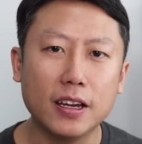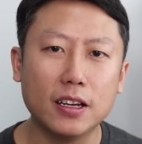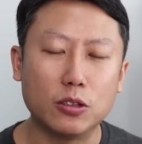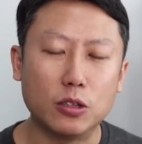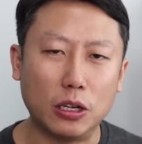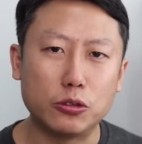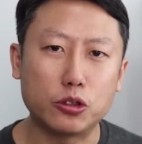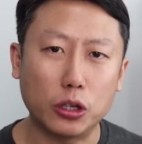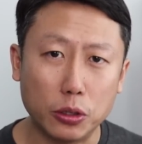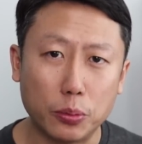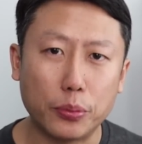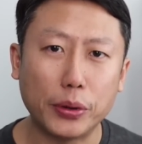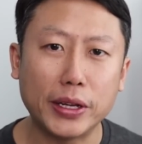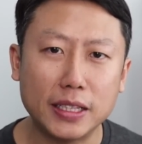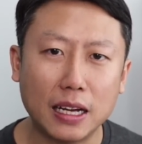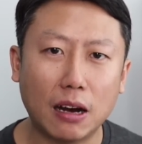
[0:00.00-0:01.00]
They're trying to
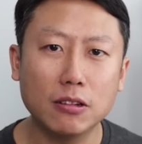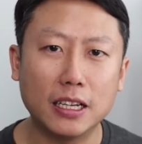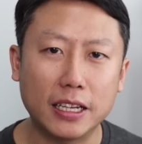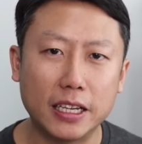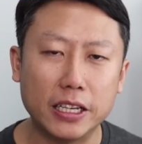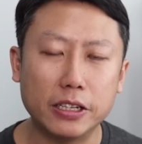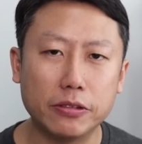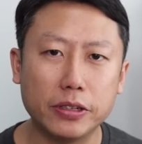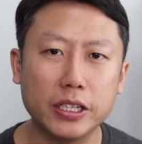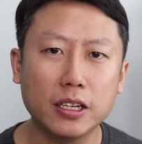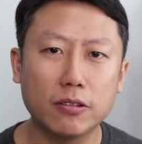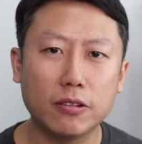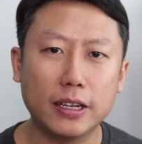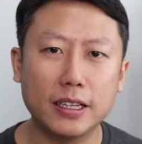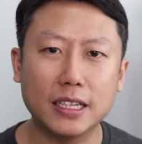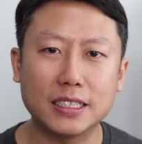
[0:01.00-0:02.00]
bring down the gearing,
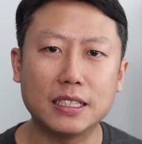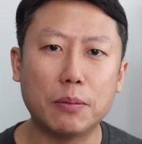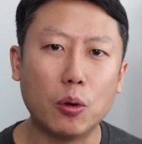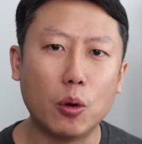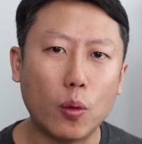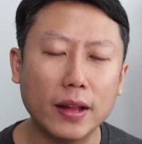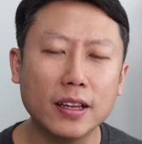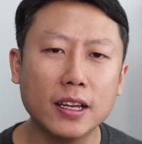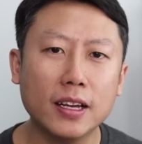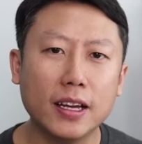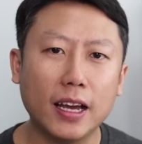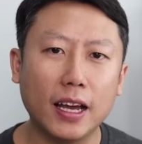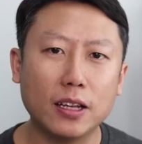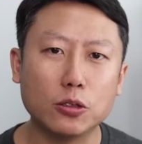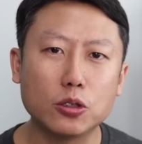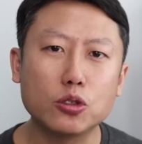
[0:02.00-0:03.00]
right? That's number one,
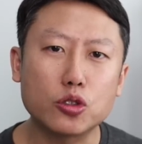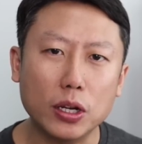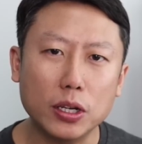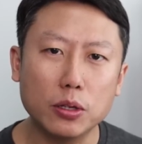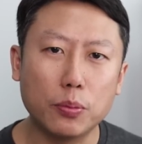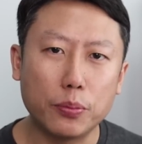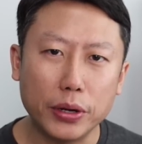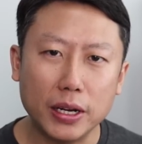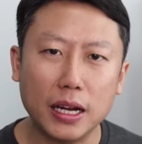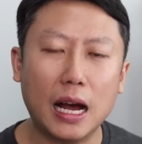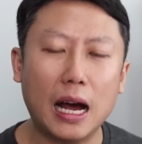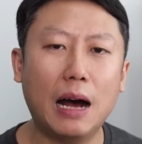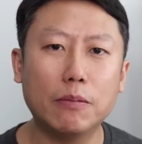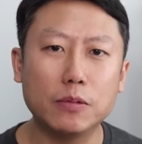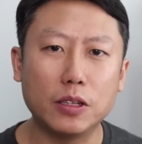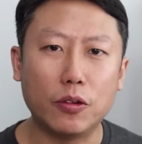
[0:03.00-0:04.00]
and also trying to bring
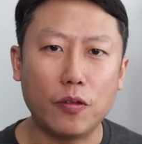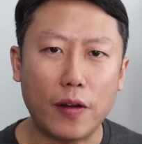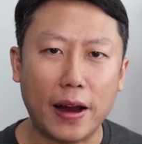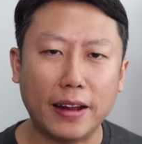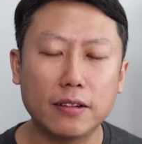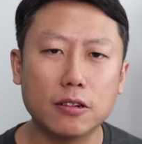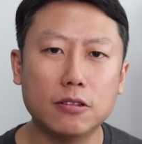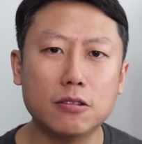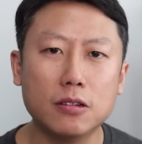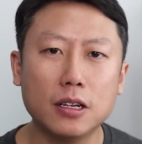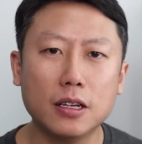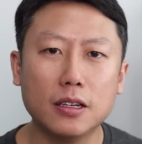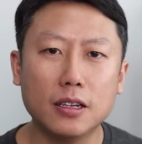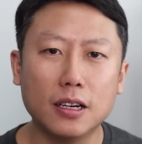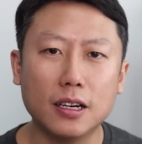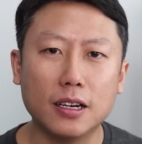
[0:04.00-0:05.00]
up the rental
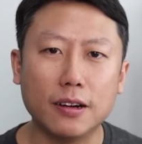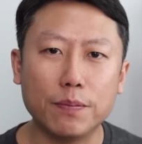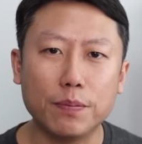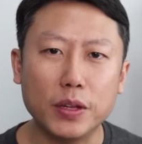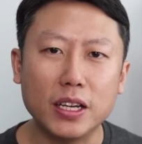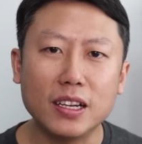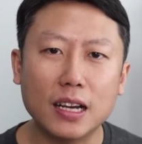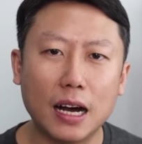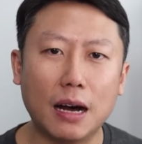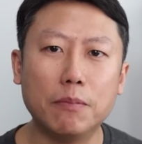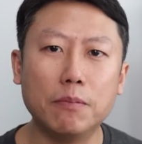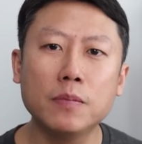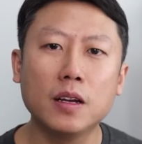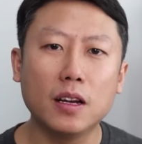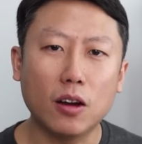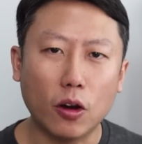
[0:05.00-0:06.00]
income
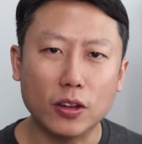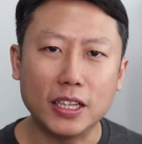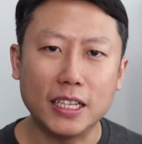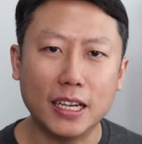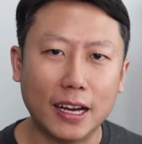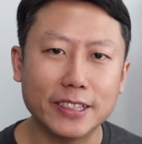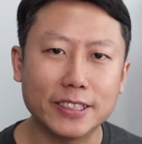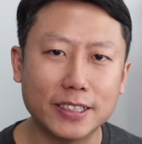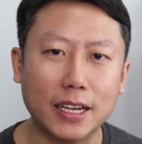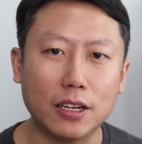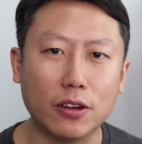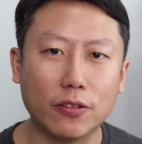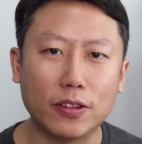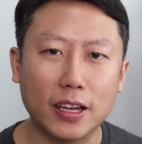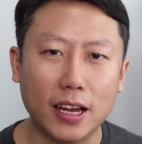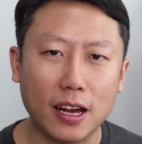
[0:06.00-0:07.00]
on the other side of
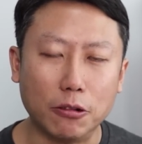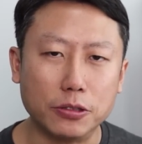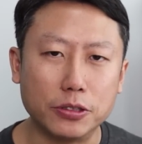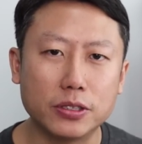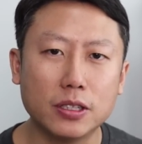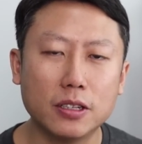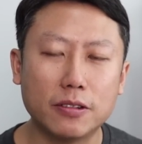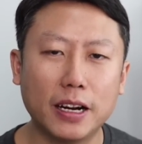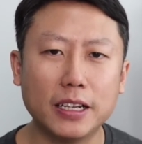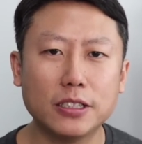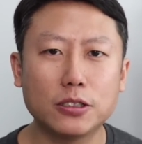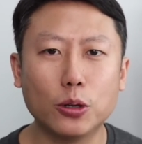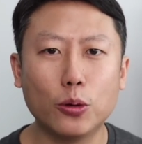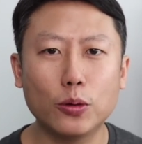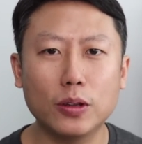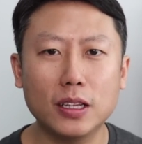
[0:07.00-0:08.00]
the house, right?
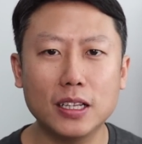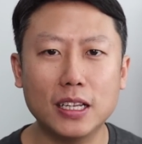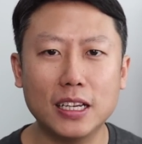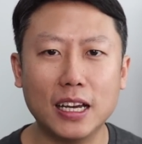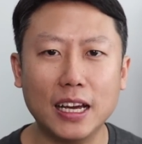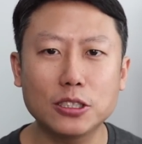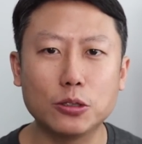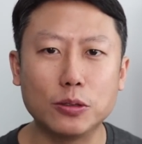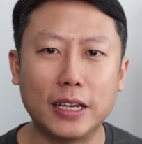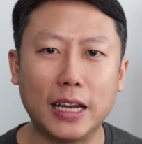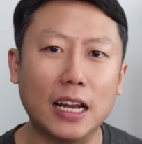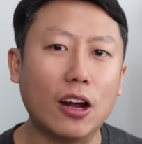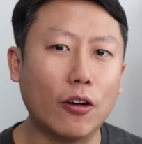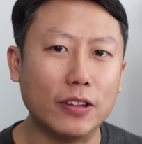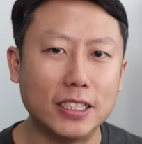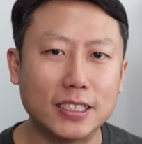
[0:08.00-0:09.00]
So it has to get out of this